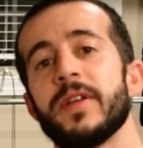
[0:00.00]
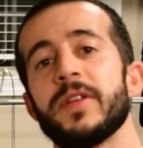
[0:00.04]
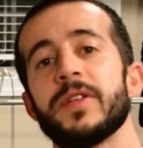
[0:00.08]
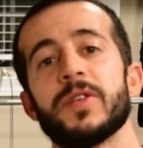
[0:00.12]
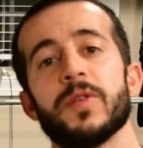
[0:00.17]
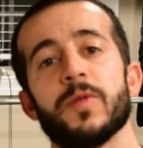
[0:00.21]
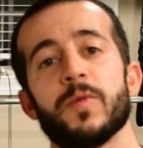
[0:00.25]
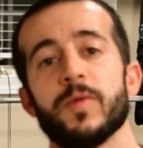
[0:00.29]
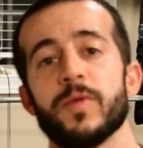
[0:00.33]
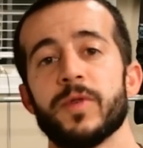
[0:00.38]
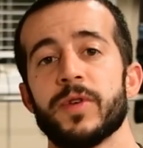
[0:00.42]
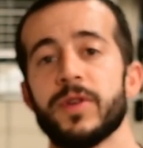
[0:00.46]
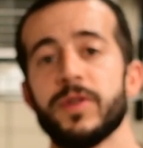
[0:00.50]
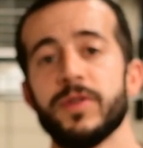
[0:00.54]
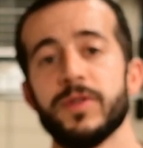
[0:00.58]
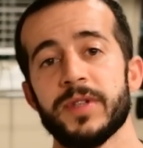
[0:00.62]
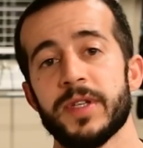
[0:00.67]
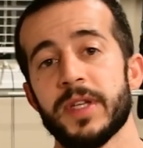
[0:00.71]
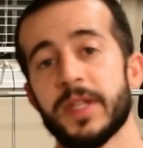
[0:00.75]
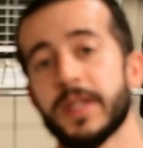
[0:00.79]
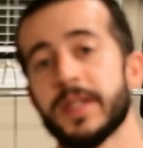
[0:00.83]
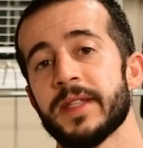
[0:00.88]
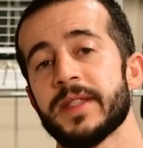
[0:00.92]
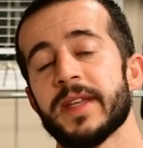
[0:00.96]
so we're
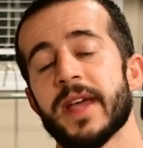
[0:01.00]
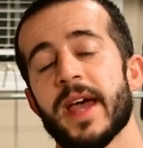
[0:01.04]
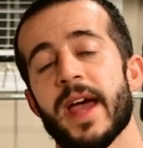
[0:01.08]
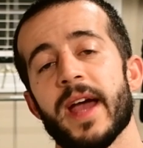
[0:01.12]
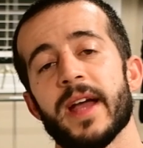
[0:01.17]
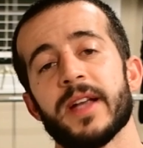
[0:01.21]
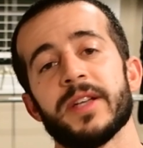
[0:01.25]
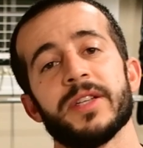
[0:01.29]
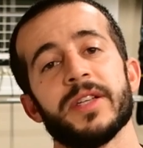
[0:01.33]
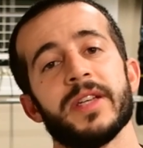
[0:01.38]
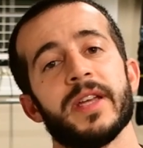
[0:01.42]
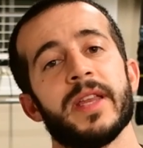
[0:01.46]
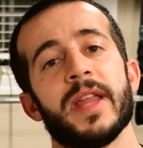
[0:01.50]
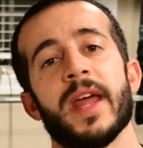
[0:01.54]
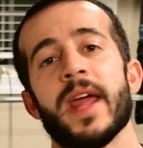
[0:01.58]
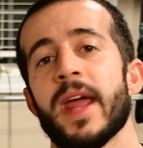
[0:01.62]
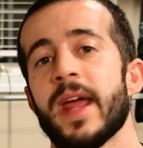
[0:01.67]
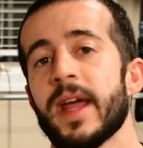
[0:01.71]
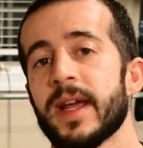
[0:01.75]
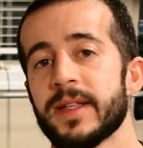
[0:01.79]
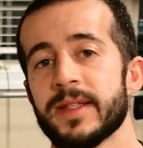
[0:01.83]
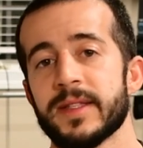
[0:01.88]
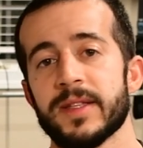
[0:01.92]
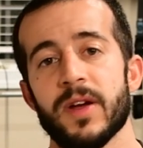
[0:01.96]
using it to actually
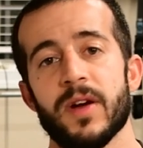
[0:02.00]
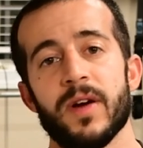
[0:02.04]
enhance